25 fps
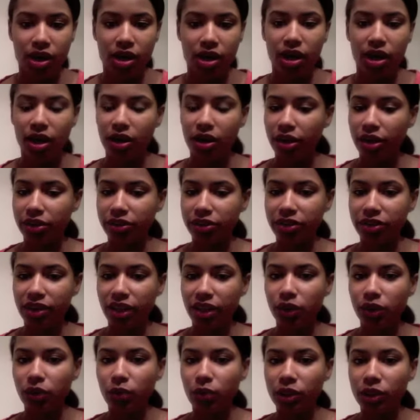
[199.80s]
Another thing
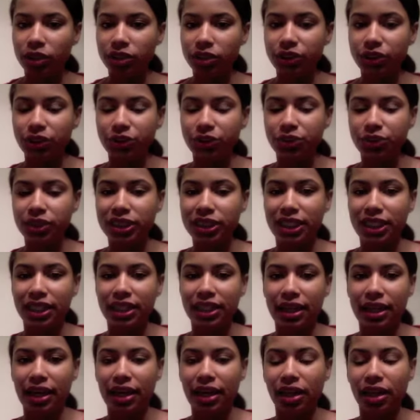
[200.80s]
you want to do to
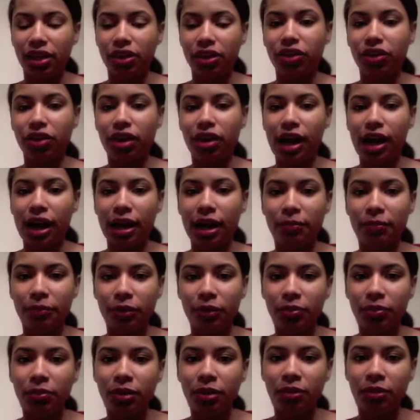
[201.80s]
get your
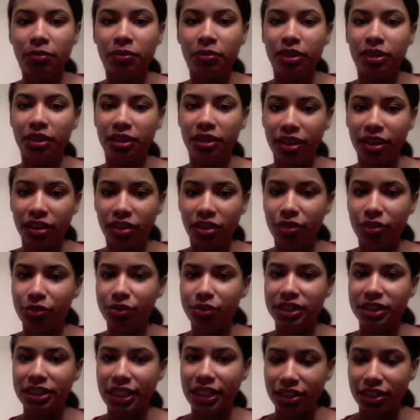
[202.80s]
optimum length
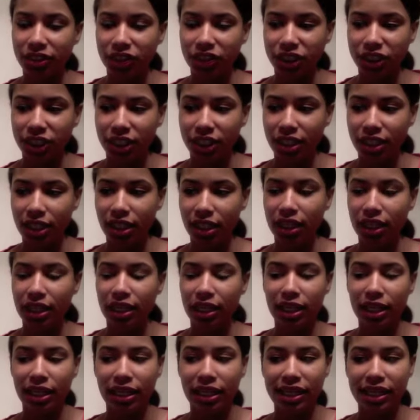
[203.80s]
retention
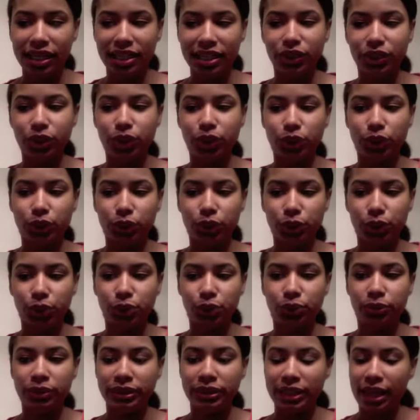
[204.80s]
is
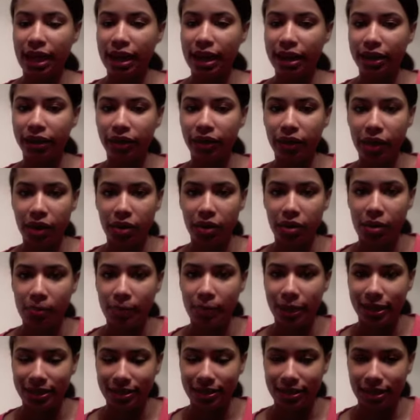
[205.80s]
to tie your hair up
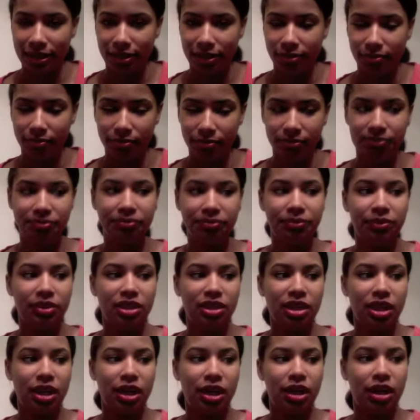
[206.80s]
at night.
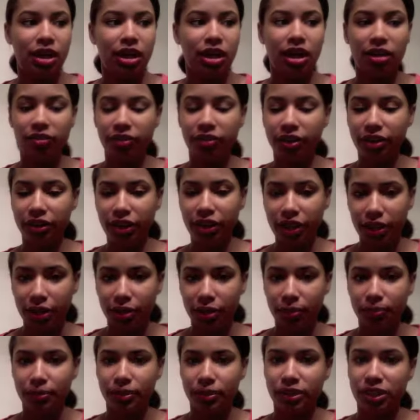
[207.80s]
Cover your hair.
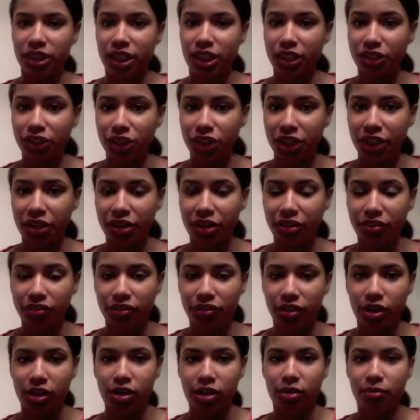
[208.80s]
Protect your hair
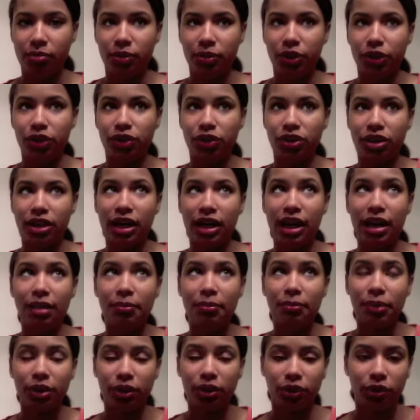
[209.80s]
from your cotton
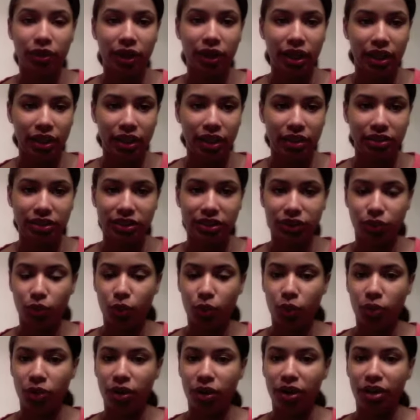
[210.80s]
pillowcase,
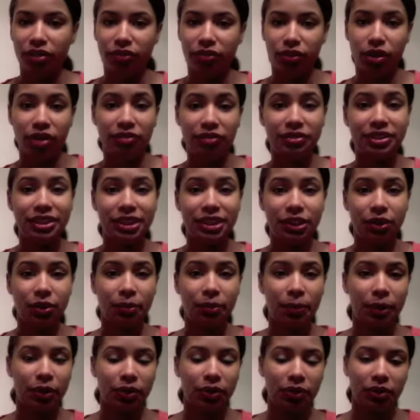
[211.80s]
or if you have a silk
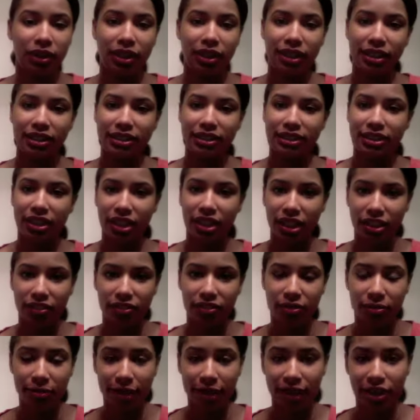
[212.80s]
pillowcase,
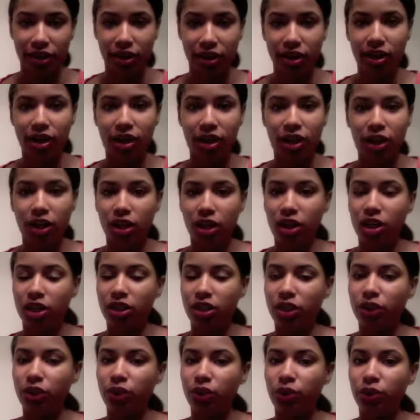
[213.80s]
even better.
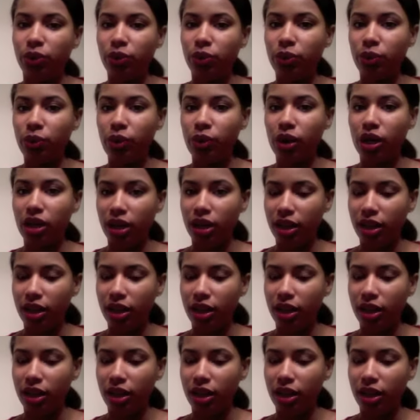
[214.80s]
You